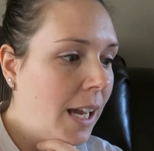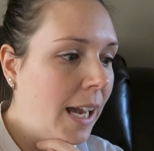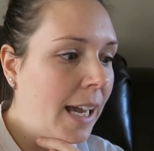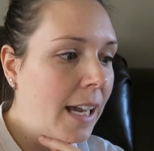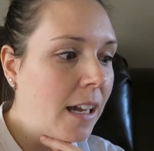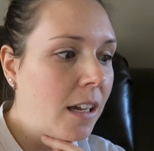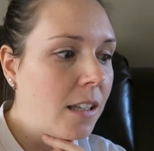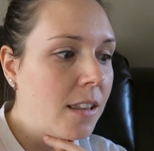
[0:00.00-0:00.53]

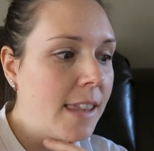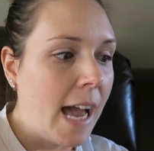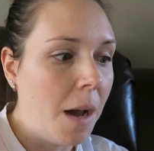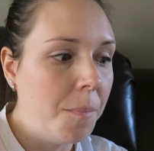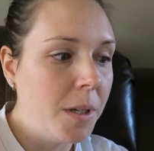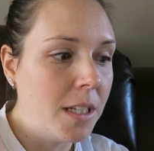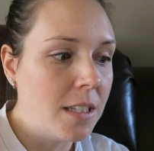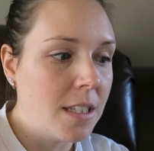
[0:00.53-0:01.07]
And
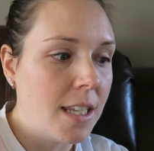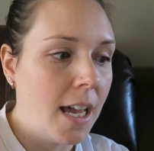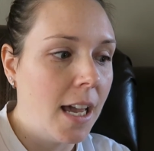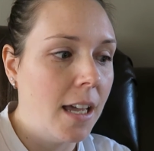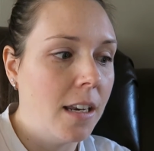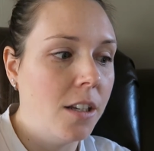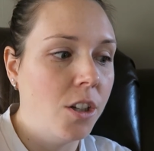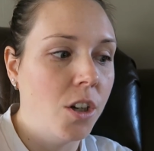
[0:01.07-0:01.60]
that being
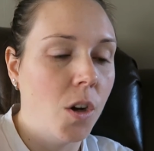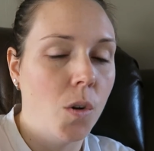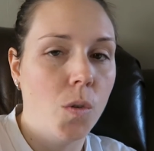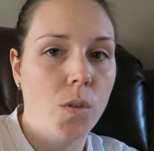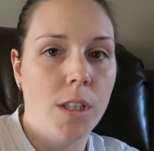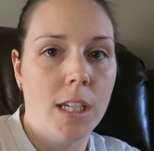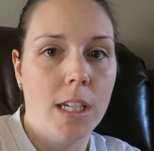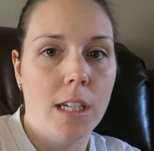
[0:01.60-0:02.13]
said, you
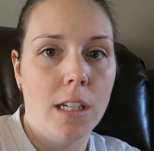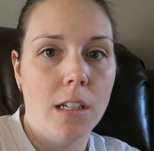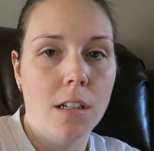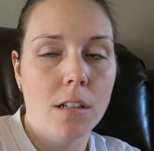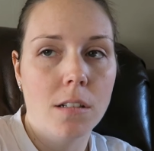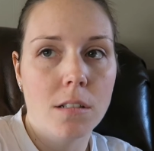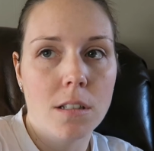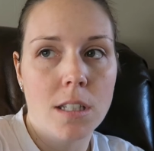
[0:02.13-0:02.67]
know,
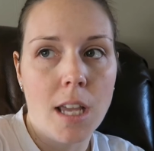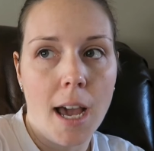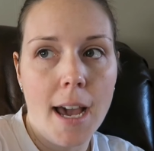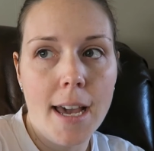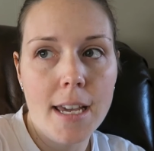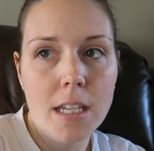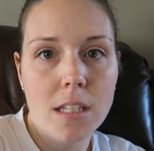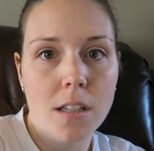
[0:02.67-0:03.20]
the
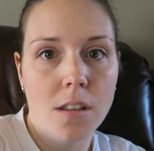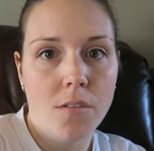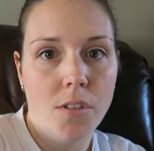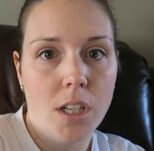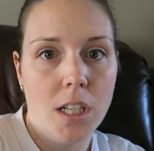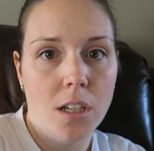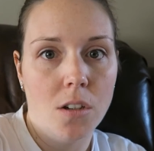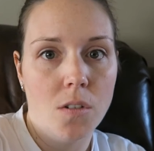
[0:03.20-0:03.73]
size of the
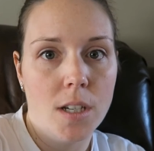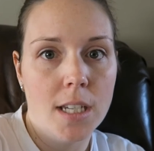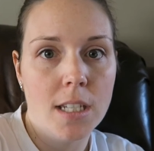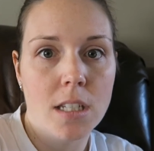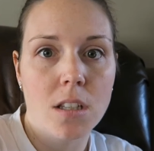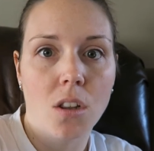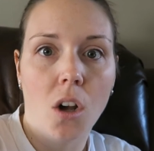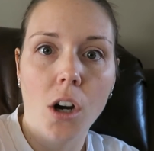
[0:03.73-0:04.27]
video
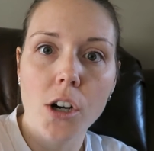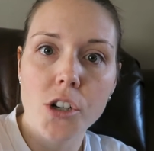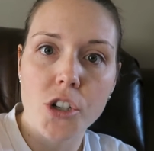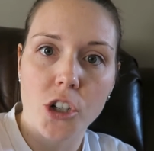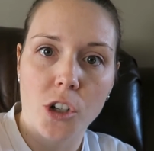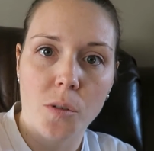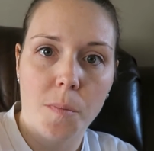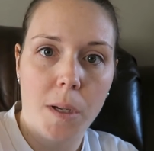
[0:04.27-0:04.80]
is
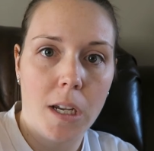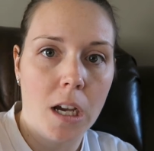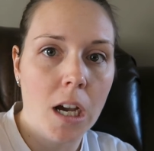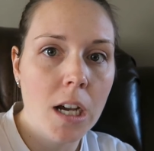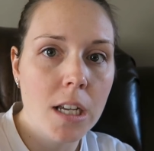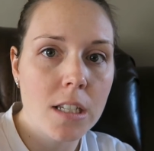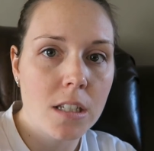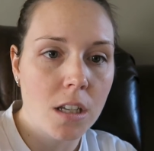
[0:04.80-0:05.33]
larger
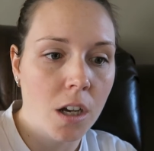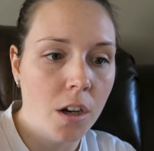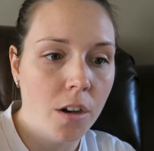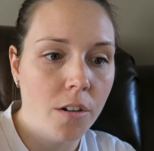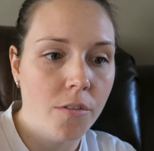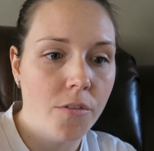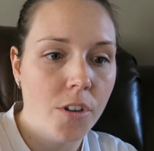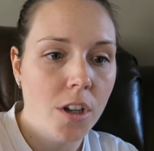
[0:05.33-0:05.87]
because
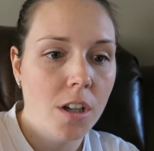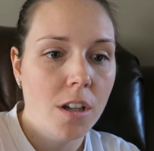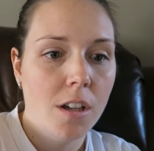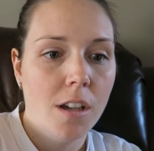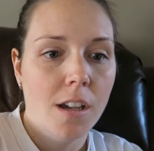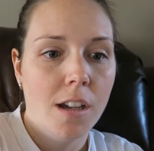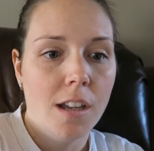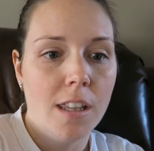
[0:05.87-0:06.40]
of
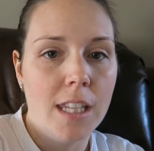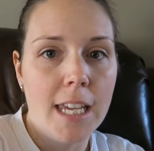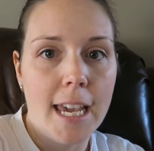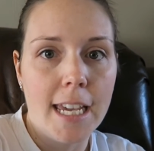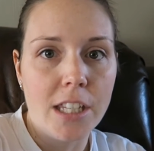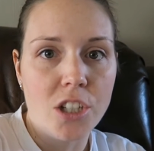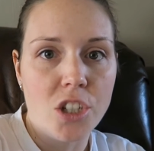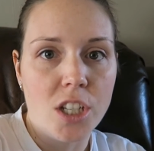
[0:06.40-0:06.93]

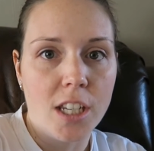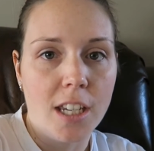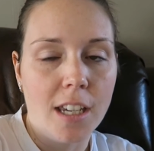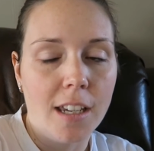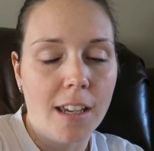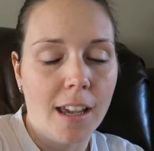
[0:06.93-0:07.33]
the HD.